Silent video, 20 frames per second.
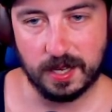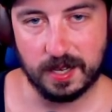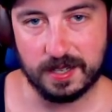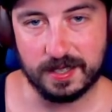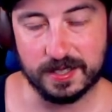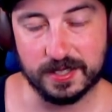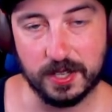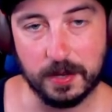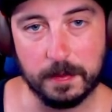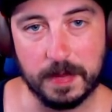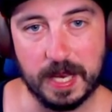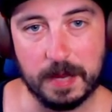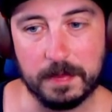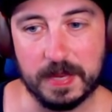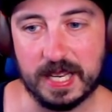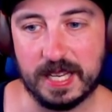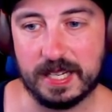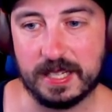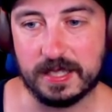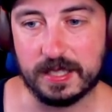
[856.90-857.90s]
Although, man,
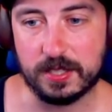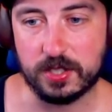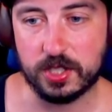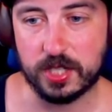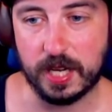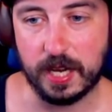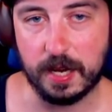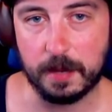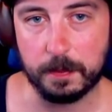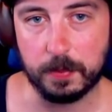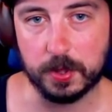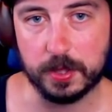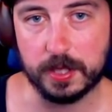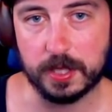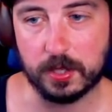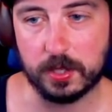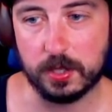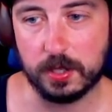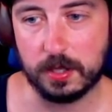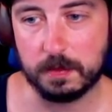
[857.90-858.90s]
being in the chapel, it
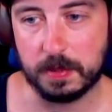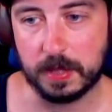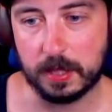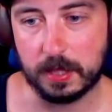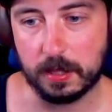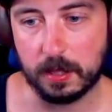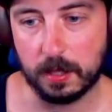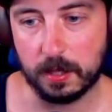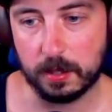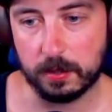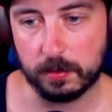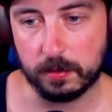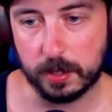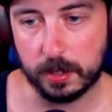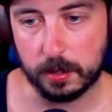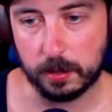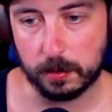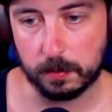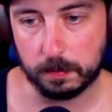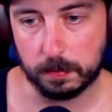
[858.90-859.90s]
could be an
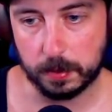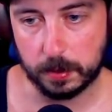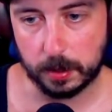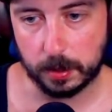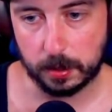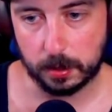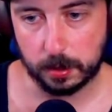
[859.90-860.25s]
Onryo, but